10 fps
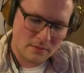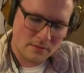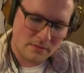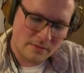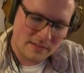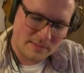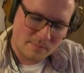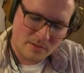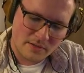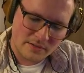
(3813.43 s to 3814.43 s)
this
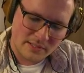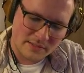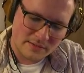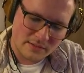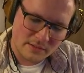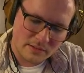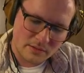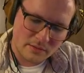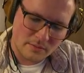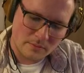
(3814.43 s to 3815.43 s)
part tends to
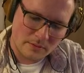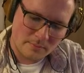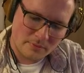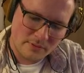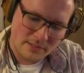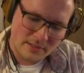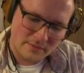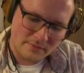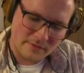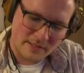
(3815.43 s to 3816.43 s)
go pretty
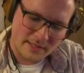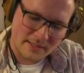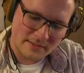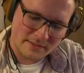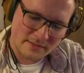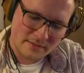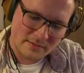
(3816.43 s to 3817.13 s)
fast.